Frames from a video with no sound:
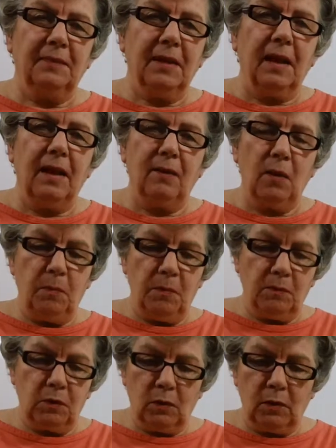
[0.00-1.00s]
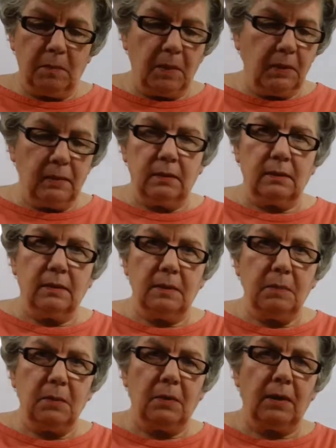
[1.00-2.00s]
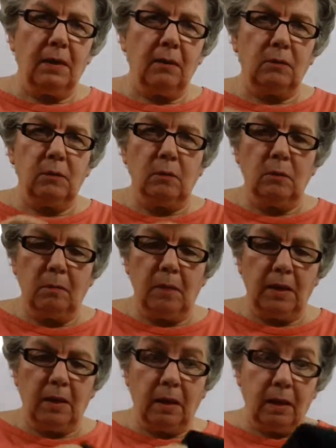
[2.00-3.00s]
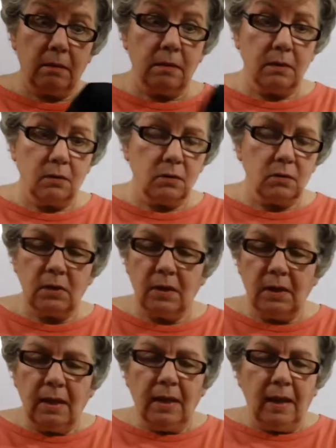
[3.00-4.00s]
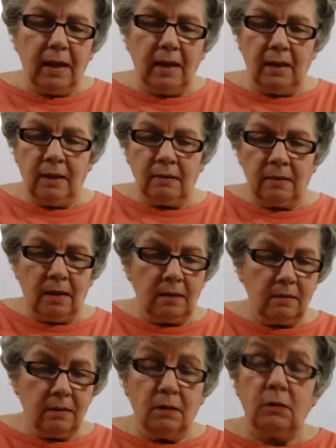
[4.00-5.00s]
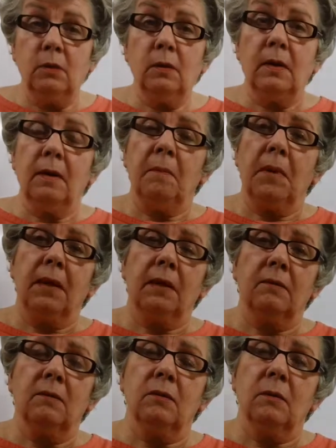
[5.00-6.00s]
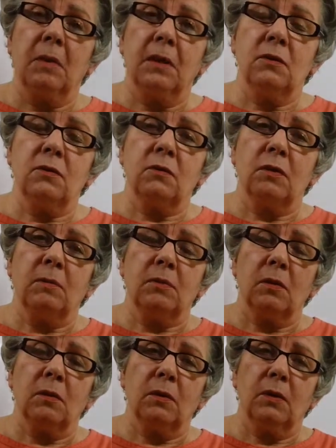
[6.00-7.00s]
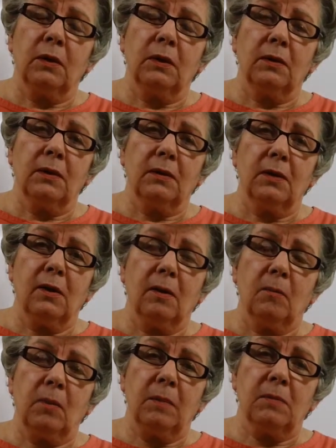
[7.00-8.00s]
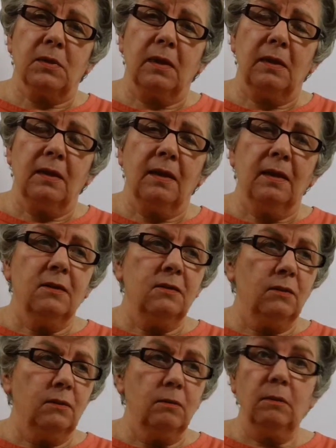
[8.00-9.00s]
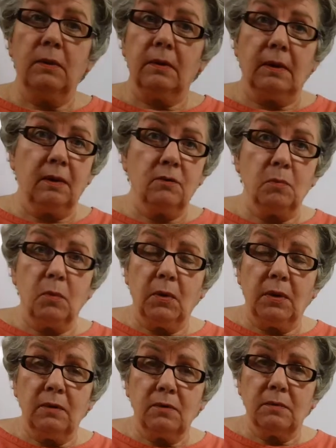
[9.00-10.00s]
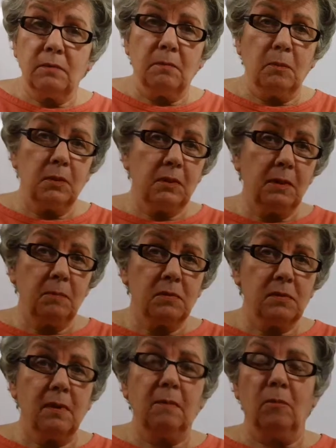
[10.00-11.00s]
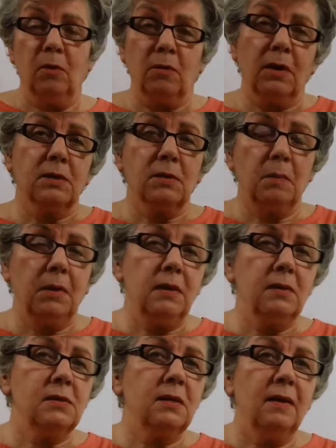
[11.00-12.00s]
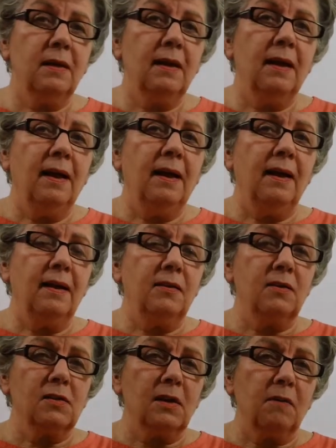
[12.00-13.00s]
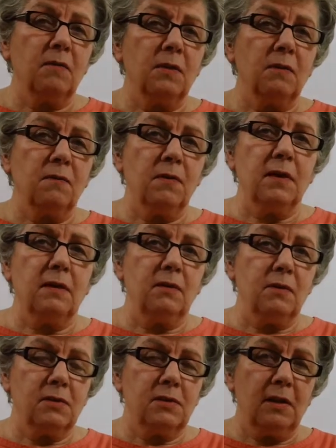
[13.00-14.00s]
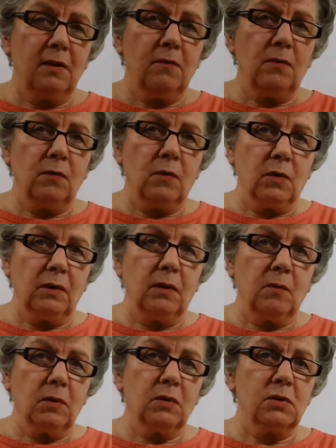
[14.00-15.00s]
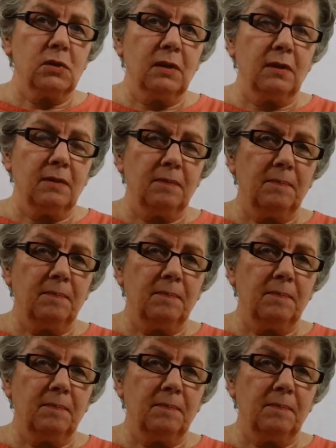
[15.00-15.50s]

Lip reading: I hope you've enjoyed my little tip on how to make ahead dinners, and that you'll come back to the MainstreamSolarCooking.com website to catch more hints, more tips, more recipes, and discover the fun yourself of cooking with the sun.